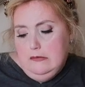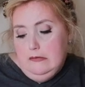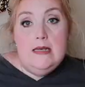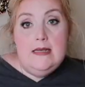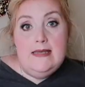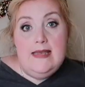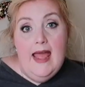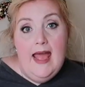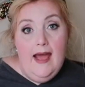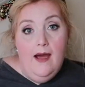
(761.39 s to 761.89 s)

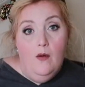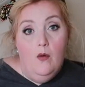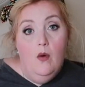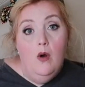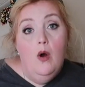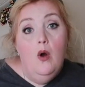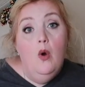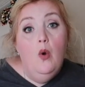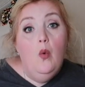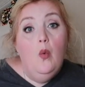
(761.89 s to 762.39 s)
Now,
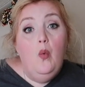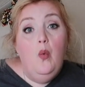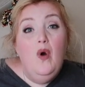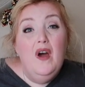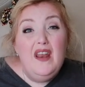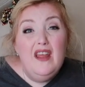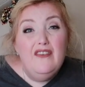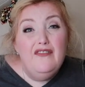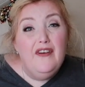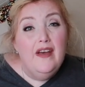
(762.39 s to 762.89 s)

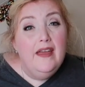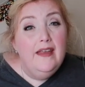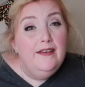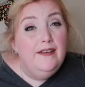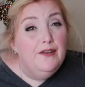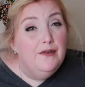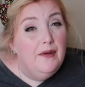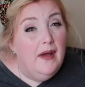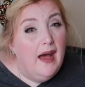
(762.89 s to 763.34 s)
what if I do